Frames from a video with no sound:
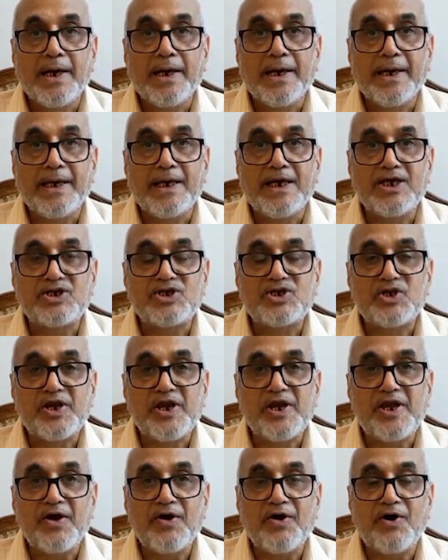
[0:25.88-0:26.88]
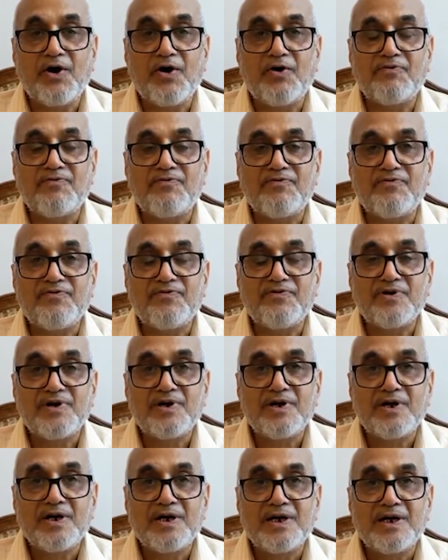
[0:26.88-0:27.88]
a history of
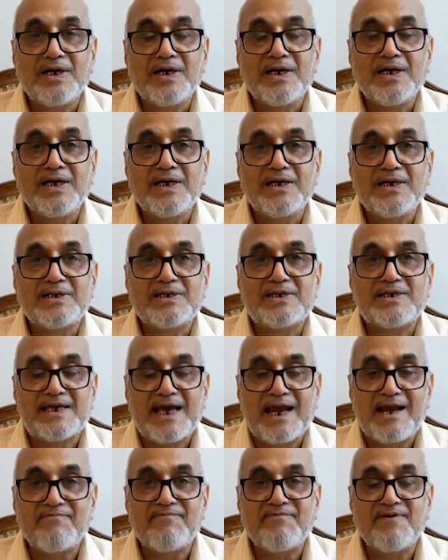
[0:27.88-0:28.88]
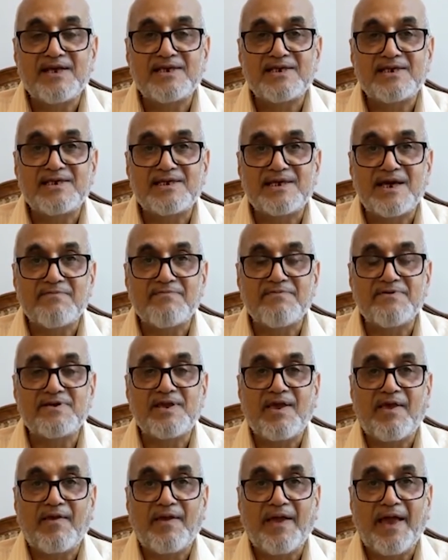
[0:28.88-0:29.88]
selfless
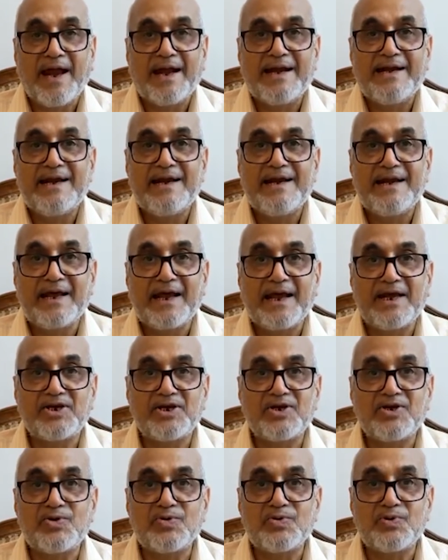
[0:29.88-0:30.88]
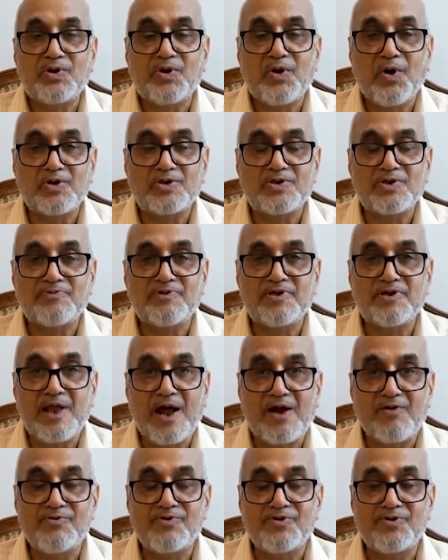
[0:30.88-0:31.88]
service and dedication to the cause of the
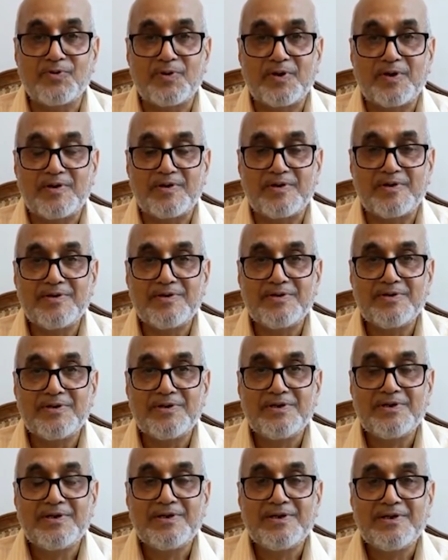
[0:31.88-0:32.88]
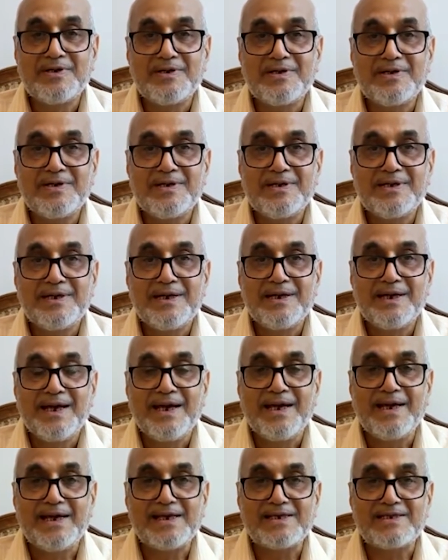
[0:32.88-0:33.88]
downtrodden.
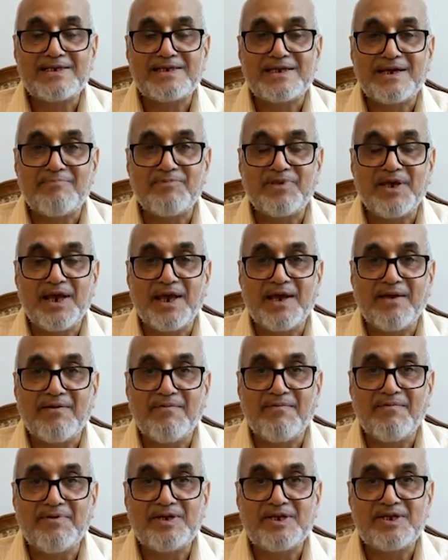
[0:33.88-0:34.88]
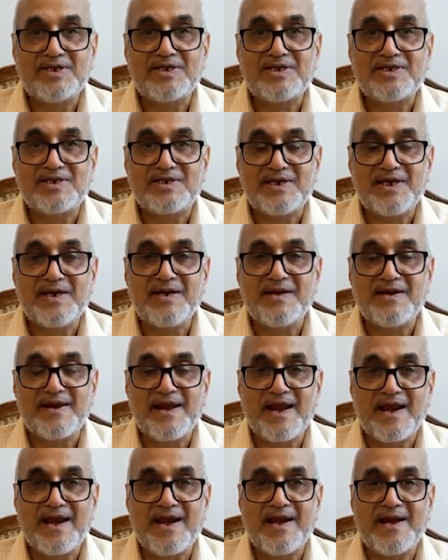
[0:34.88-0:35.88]
It is something which is seen
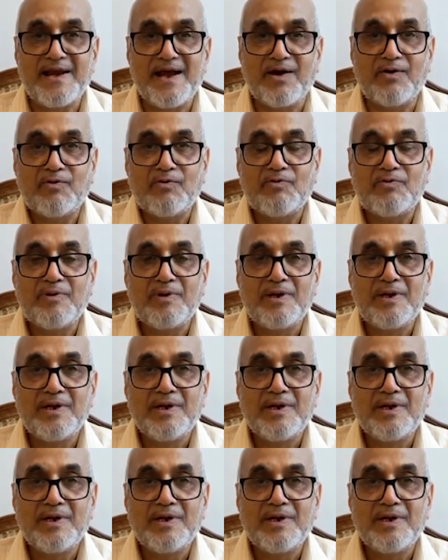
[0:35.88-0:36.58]
rarely now.